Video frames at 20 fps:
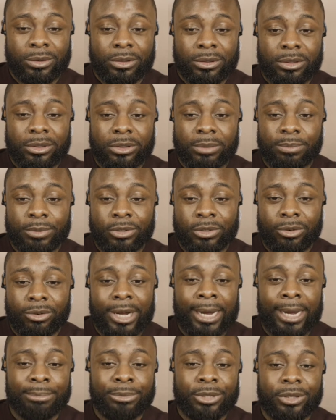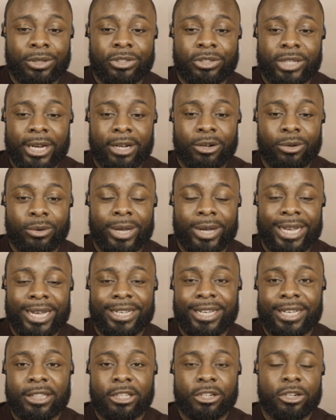subscribe to the channel, and
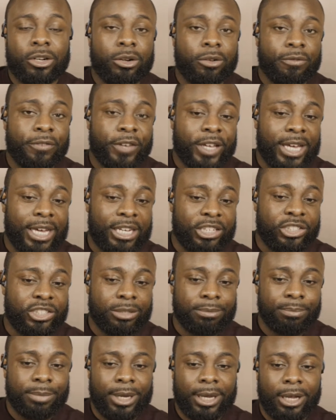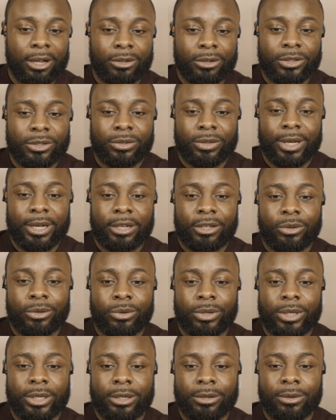hit the notification bell so that you
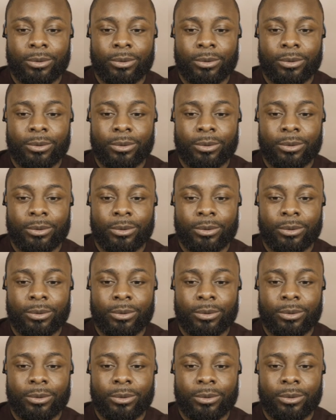can,